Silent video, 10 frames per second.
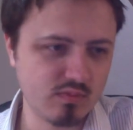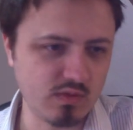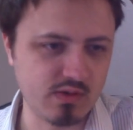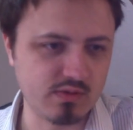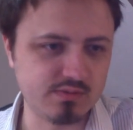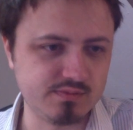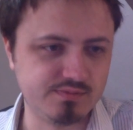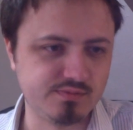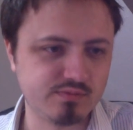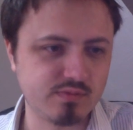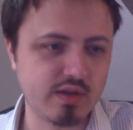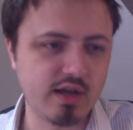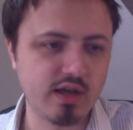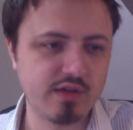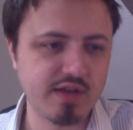
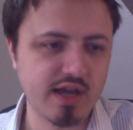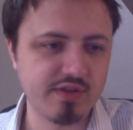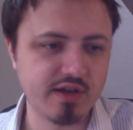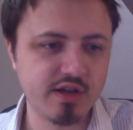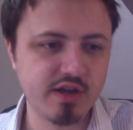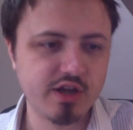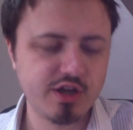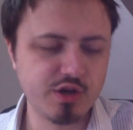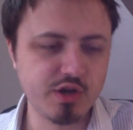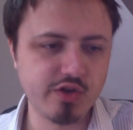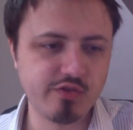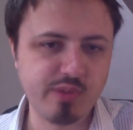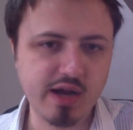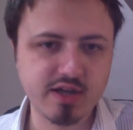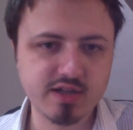The other unit of
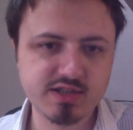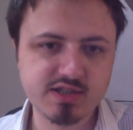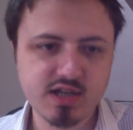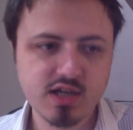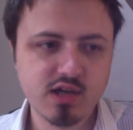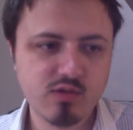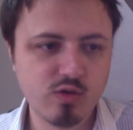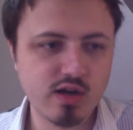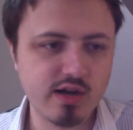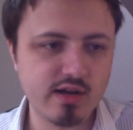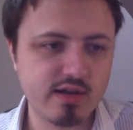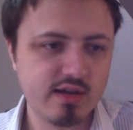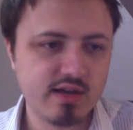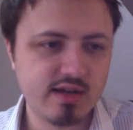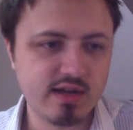bikers were
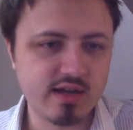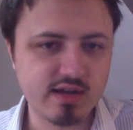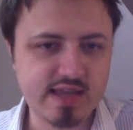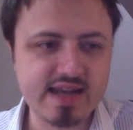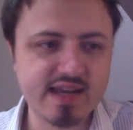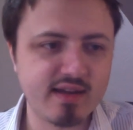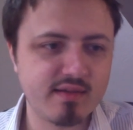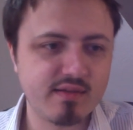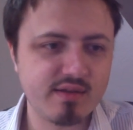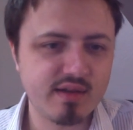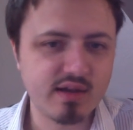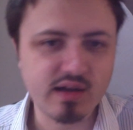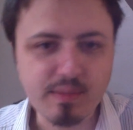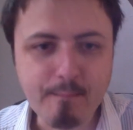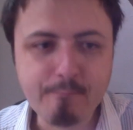getting
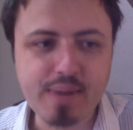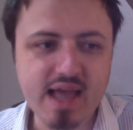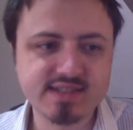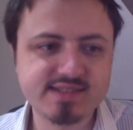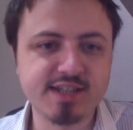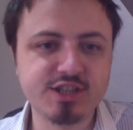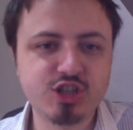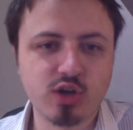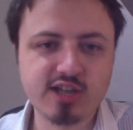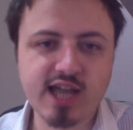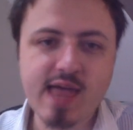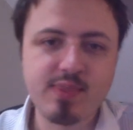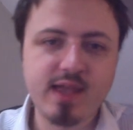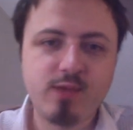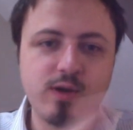blasted and shot at,
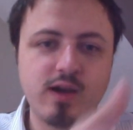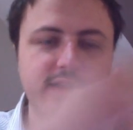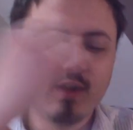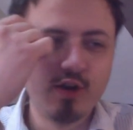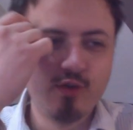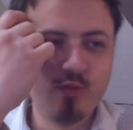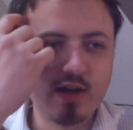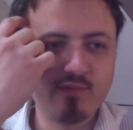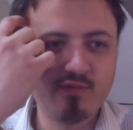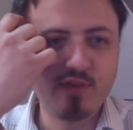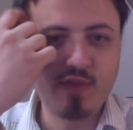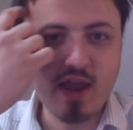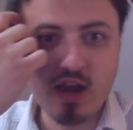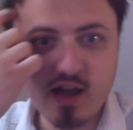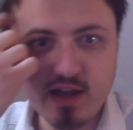and they were running for
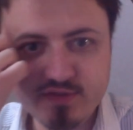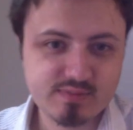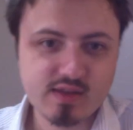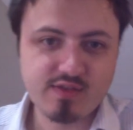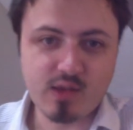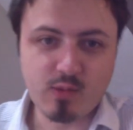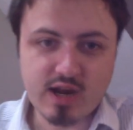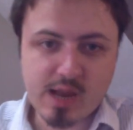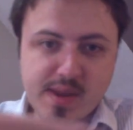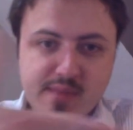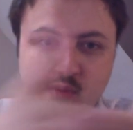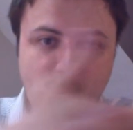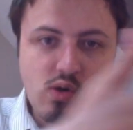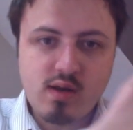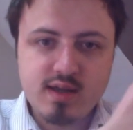their lives. They were coming
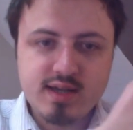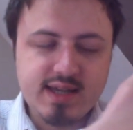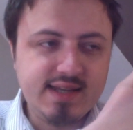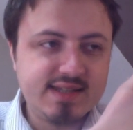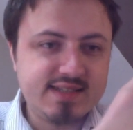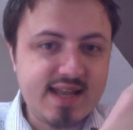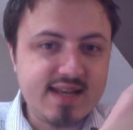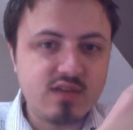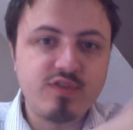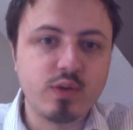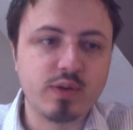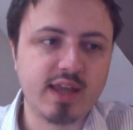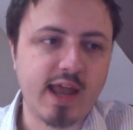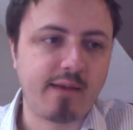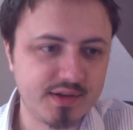more into centre field
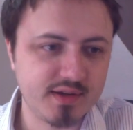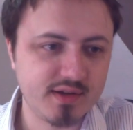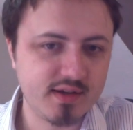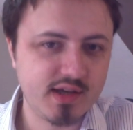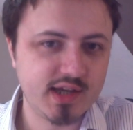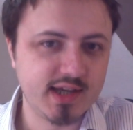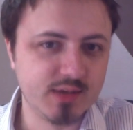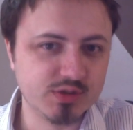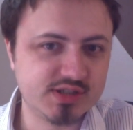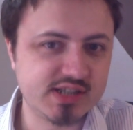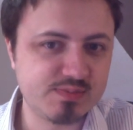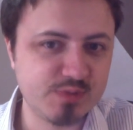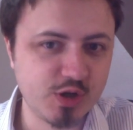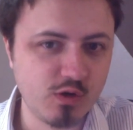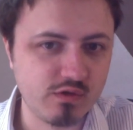again. It was this
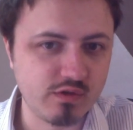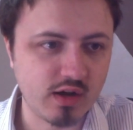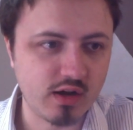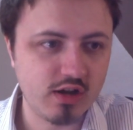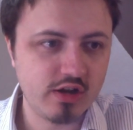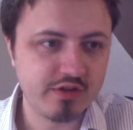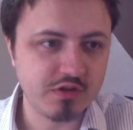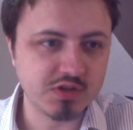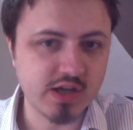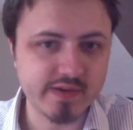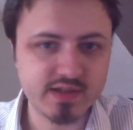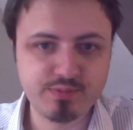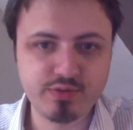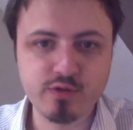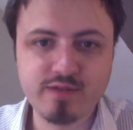manoeuvre that was going to
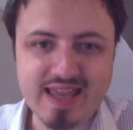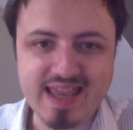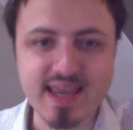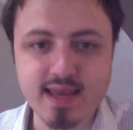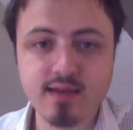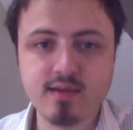prove key.